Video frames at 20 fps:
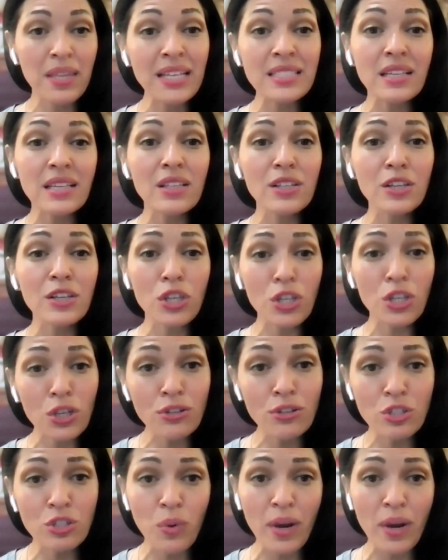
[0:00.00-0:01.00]
and that's a
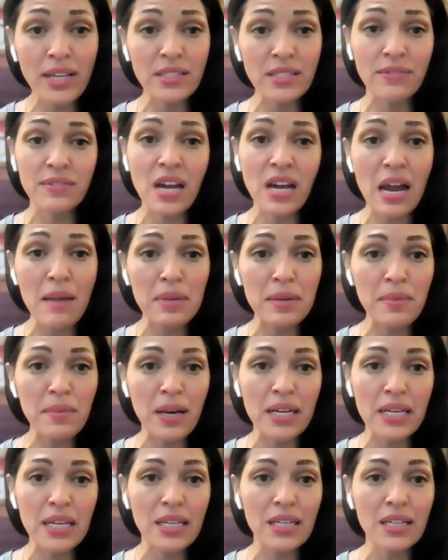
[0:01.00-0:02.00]
huge waste of time and
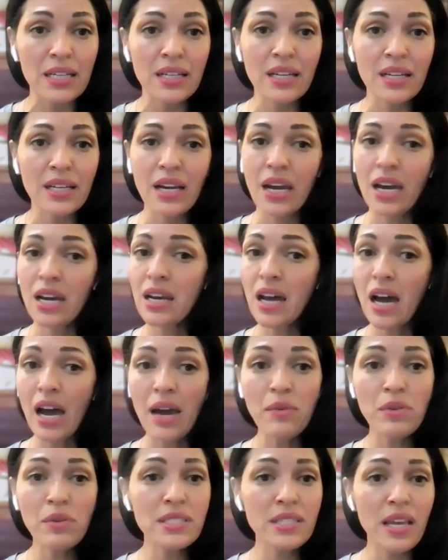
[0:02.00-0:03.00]
money. And
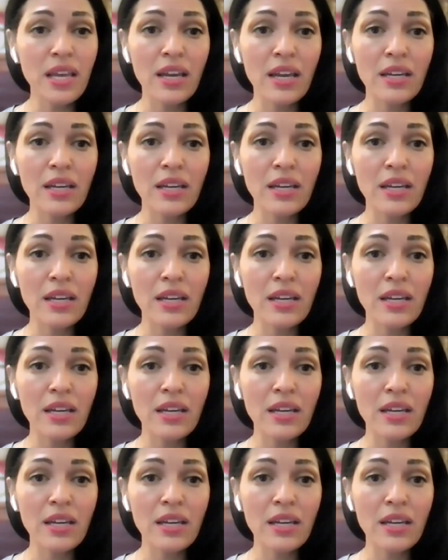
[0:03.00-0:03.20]
I would